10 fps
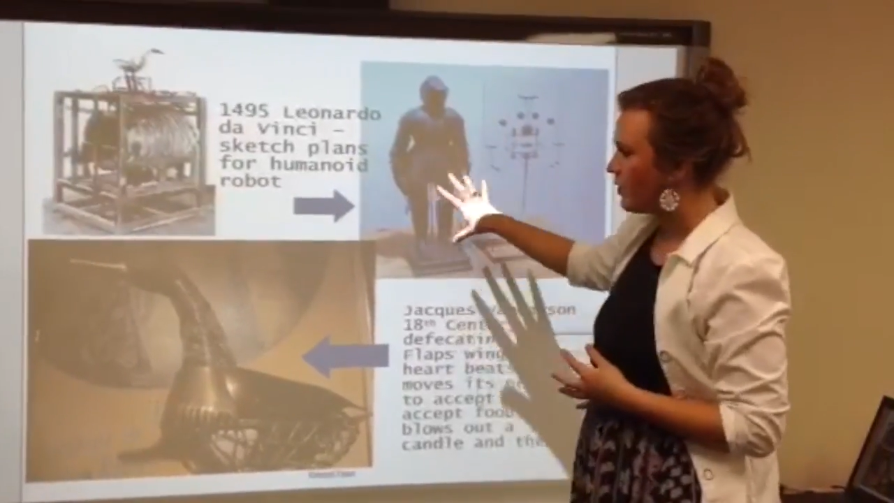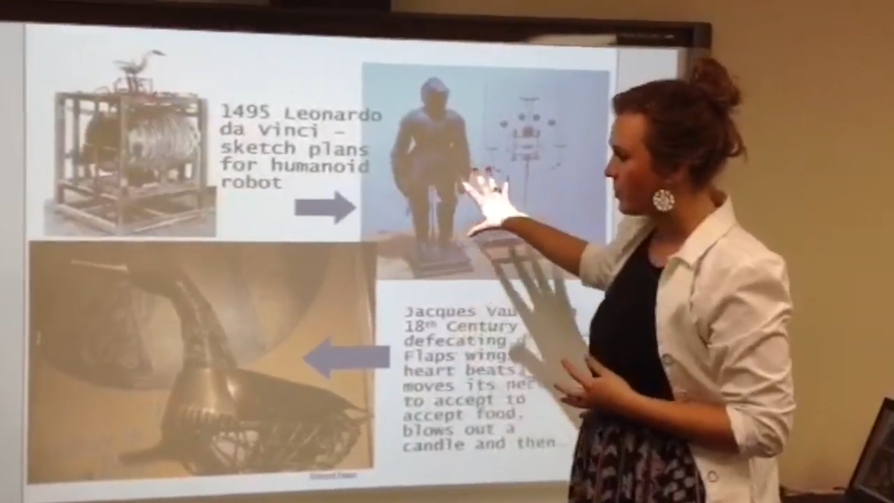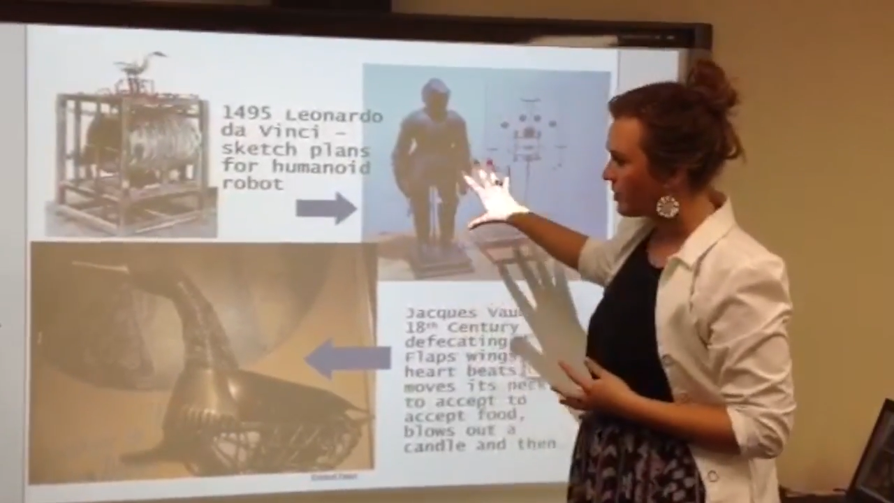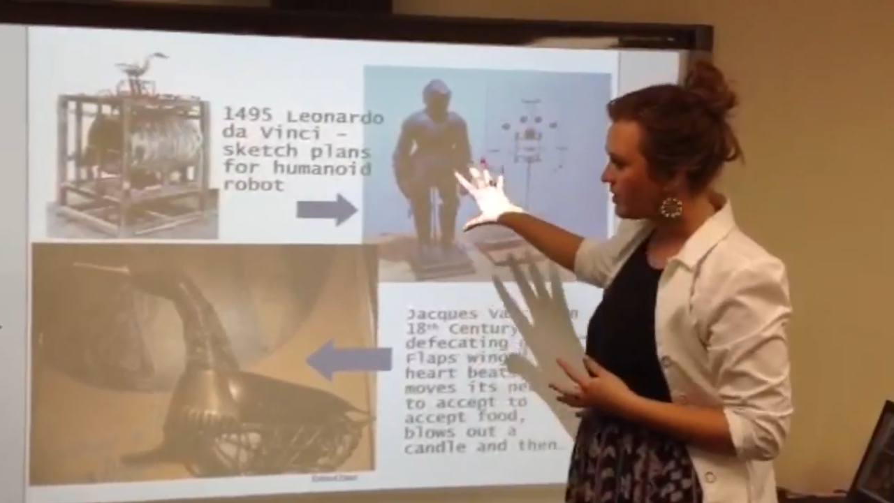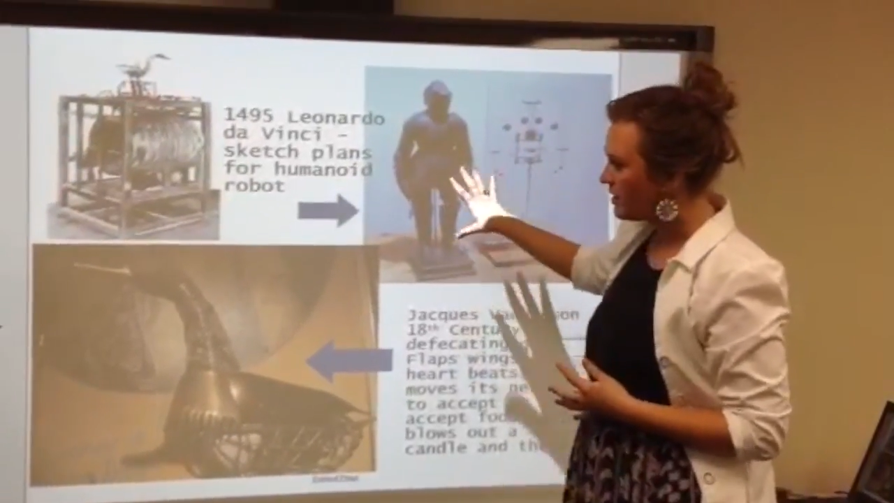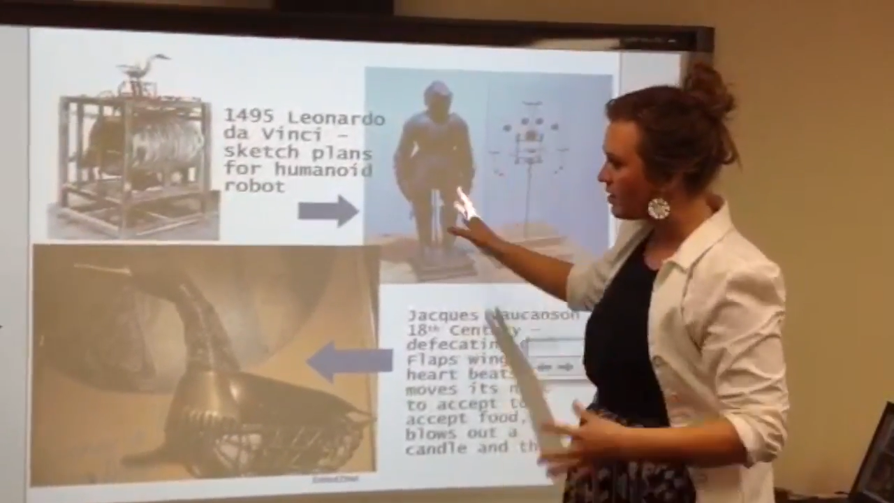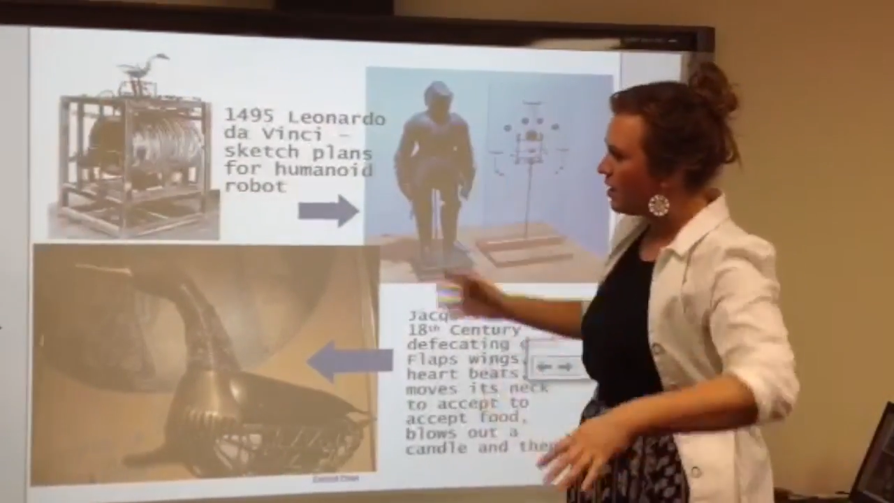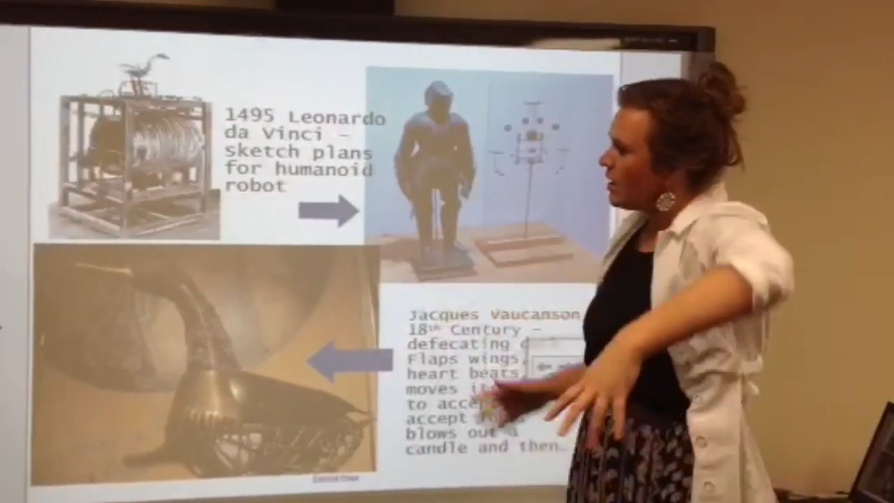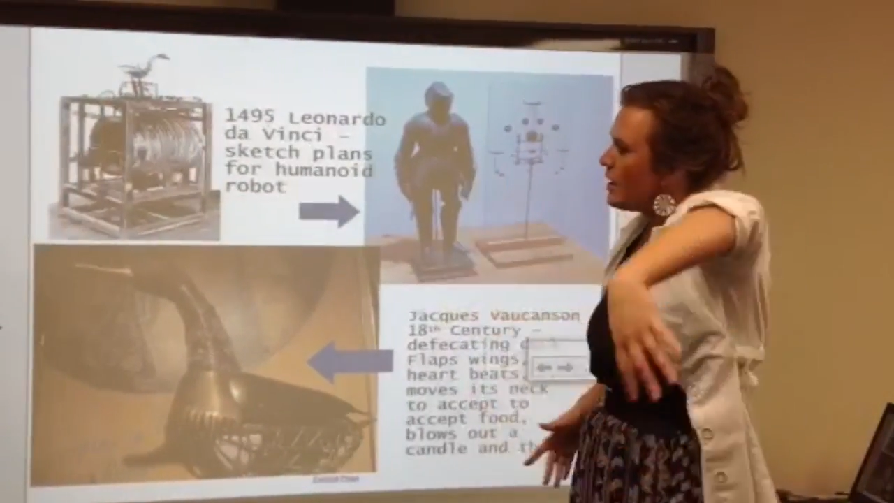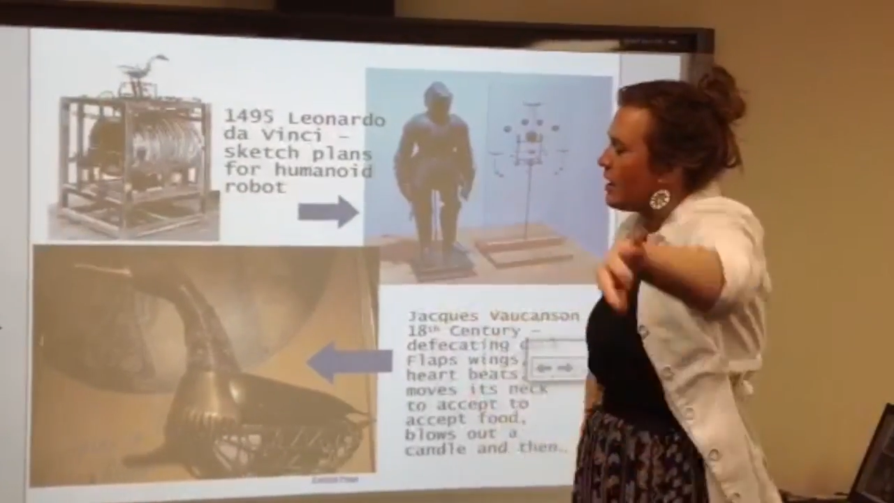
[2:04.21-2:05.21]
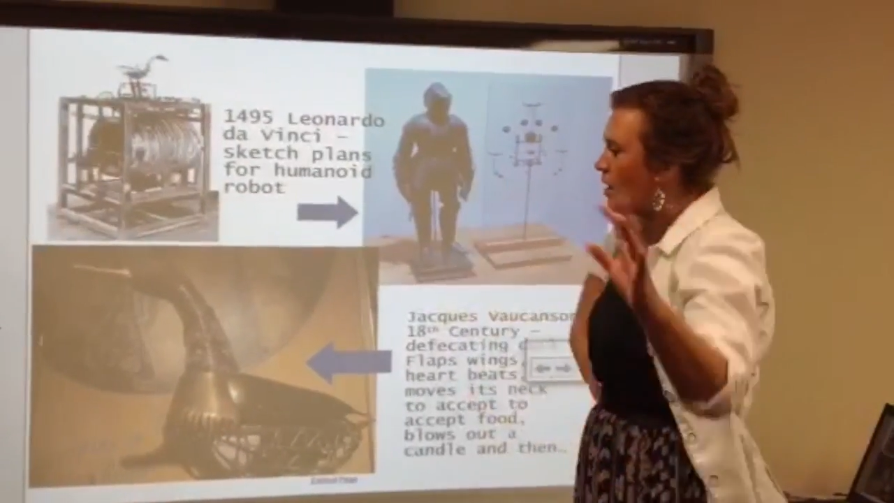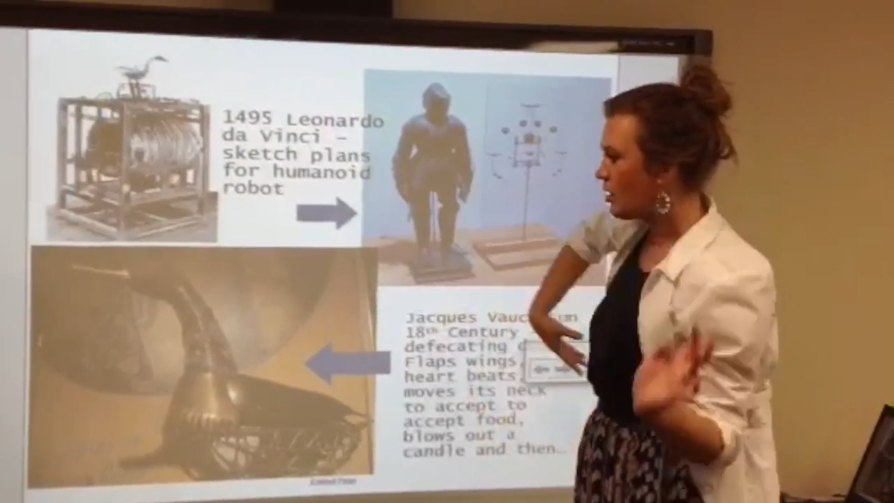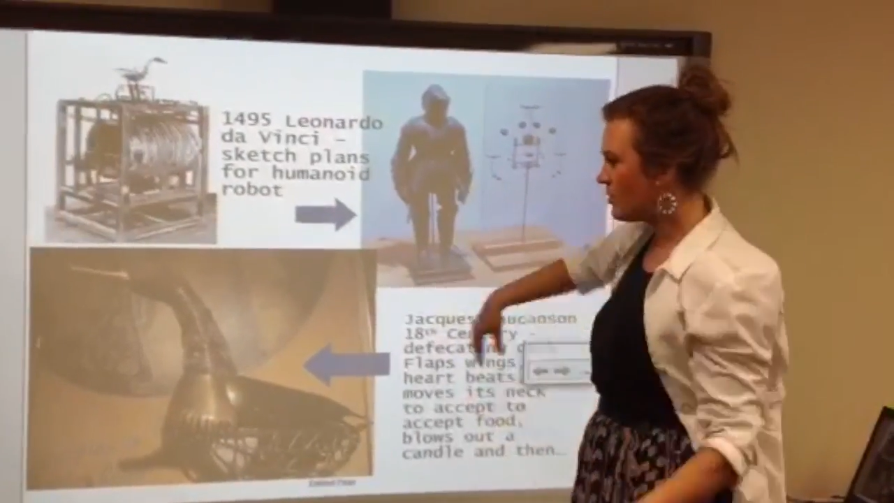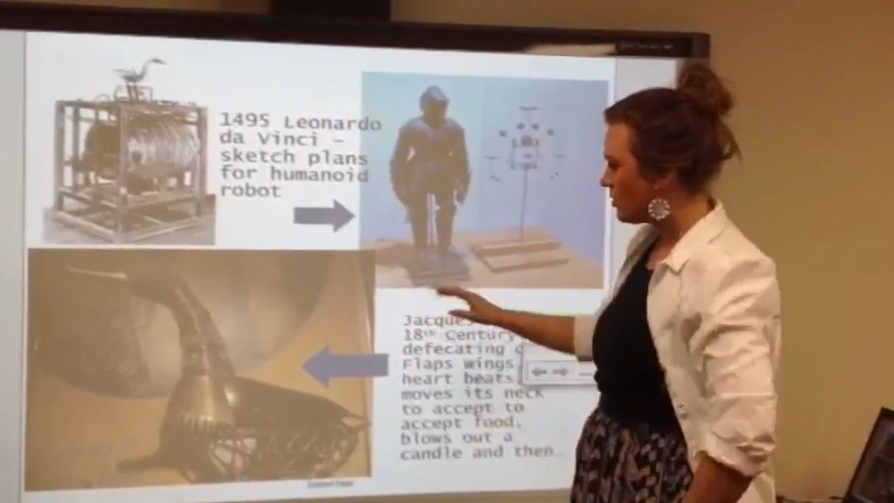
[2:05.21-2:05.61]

a person, arms